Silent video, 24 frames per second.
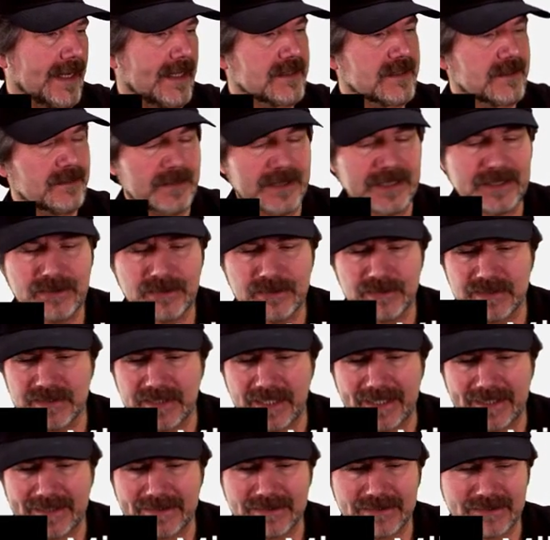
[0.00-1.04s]
me, who's
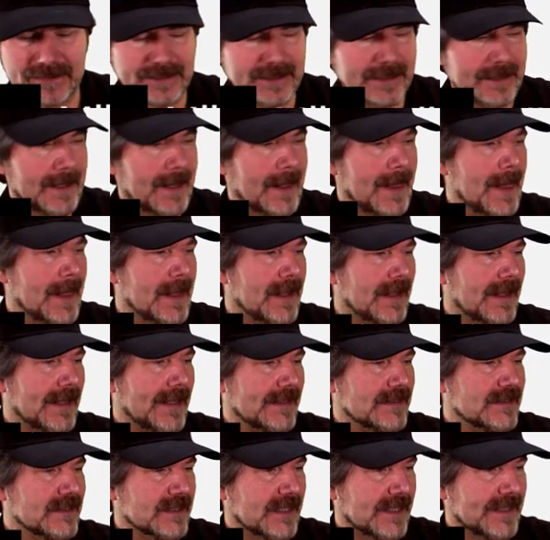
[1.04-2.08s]
actually a
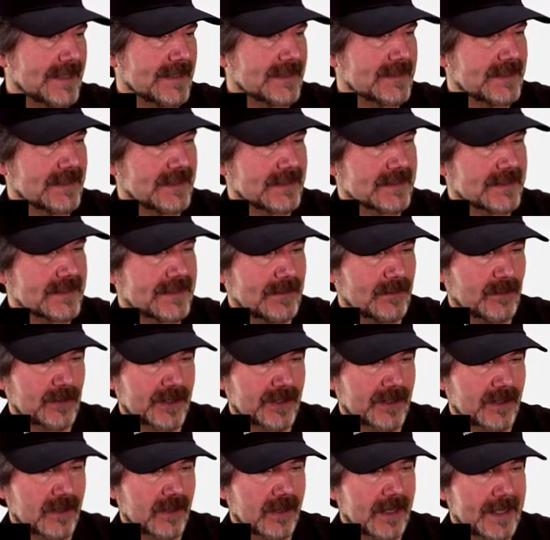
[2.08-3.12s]
scientist at one of the
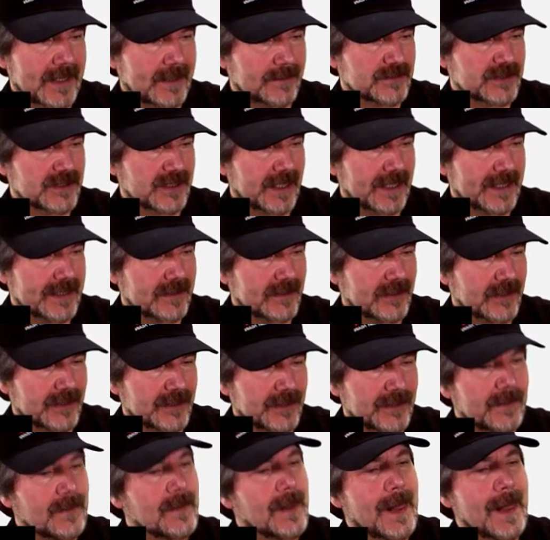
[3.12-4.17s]
labs in Idaho,
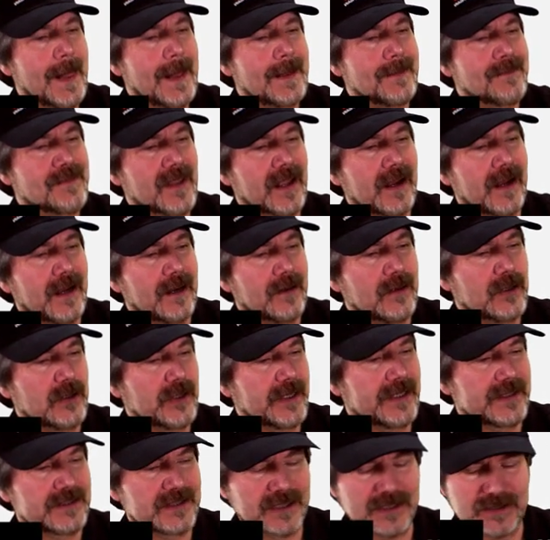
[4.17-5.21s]
uh, who has
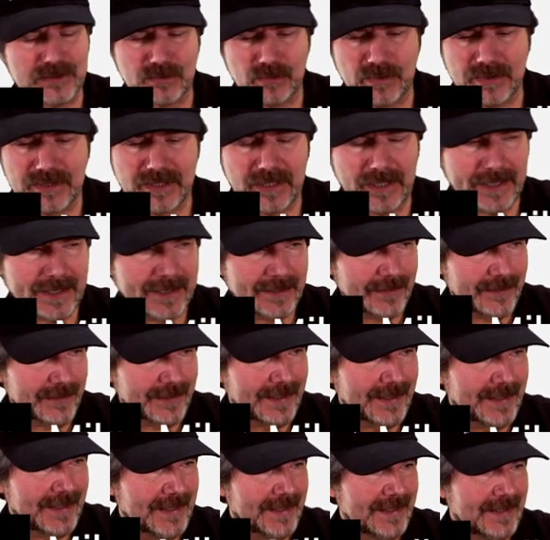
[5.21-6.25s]
just retired,
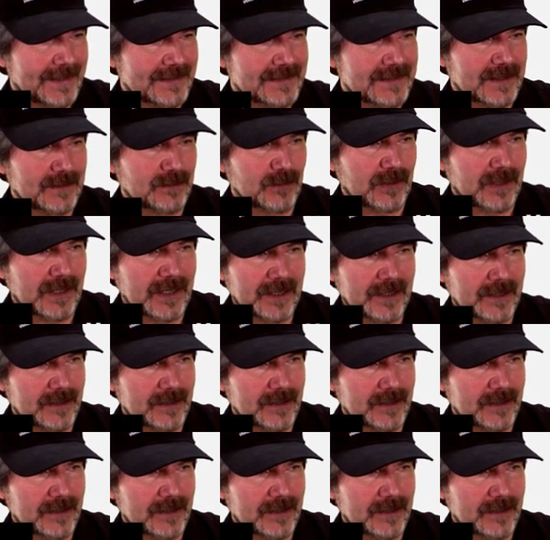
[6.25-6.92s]
said, well, how do